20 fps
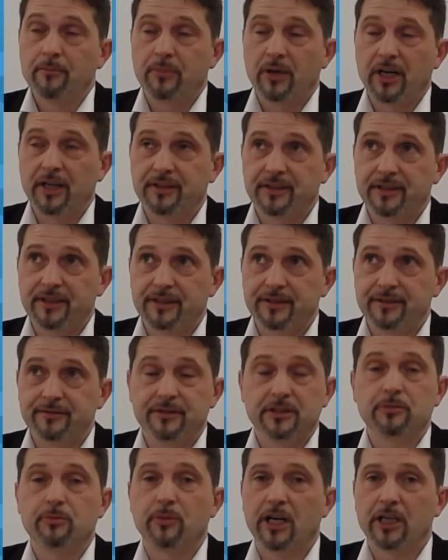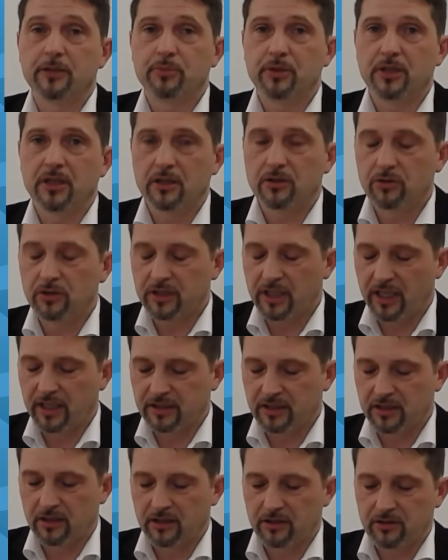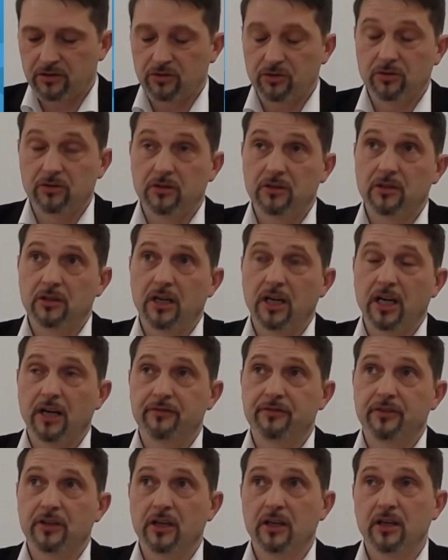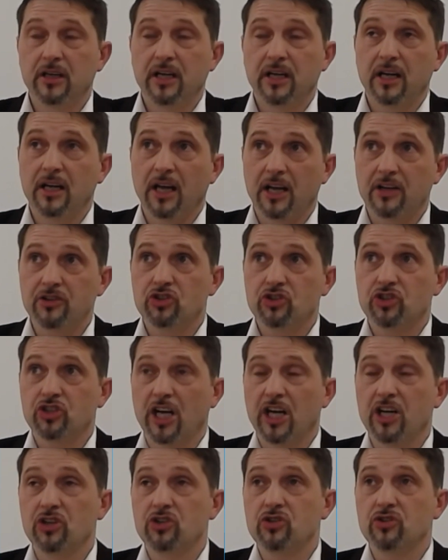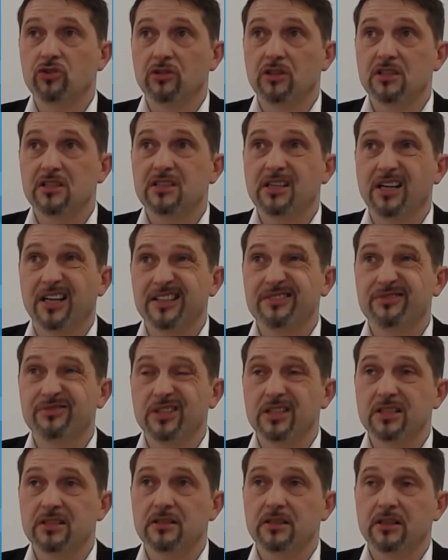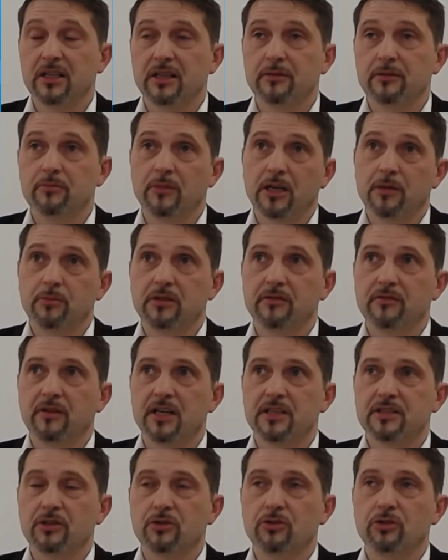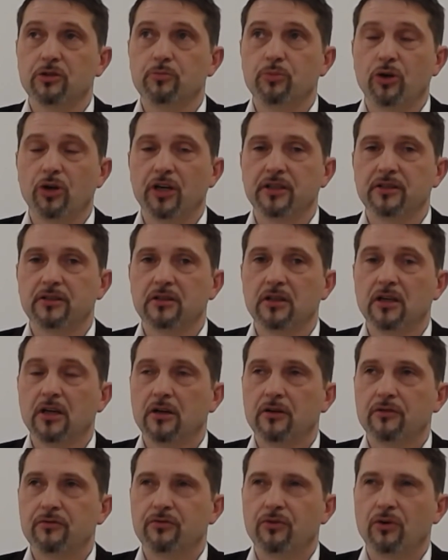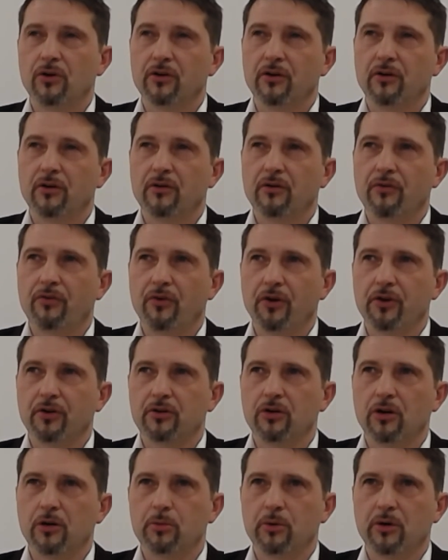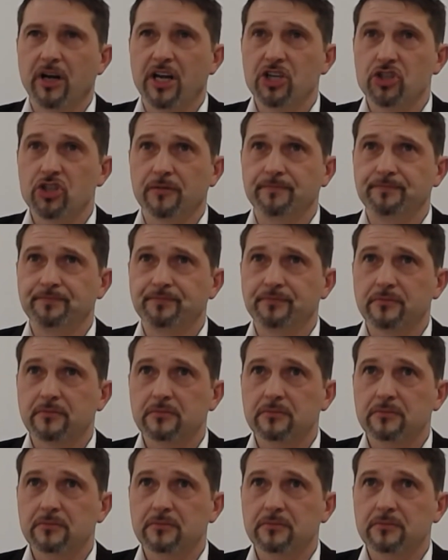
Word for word: But uh, this might be a good idea to have an exchange to discuss this, and maybe there's a good point for further cooperation.